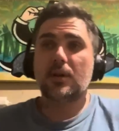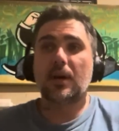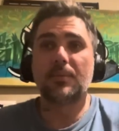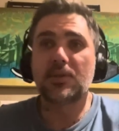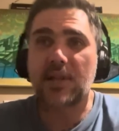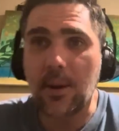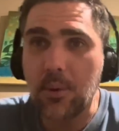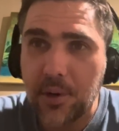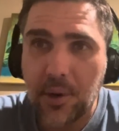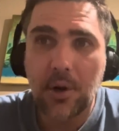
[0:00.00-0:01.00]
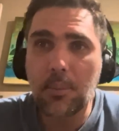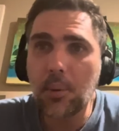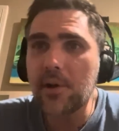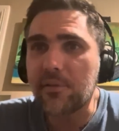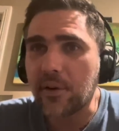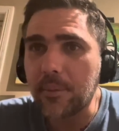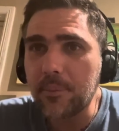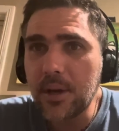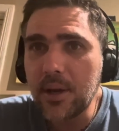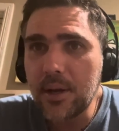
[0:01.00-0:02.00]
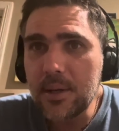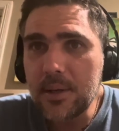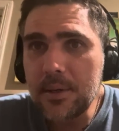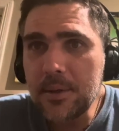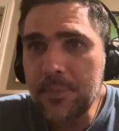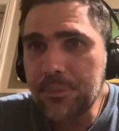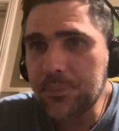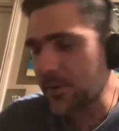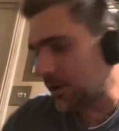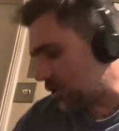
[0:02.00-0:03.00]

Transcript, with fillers: come stay with her and her boyfriend. Because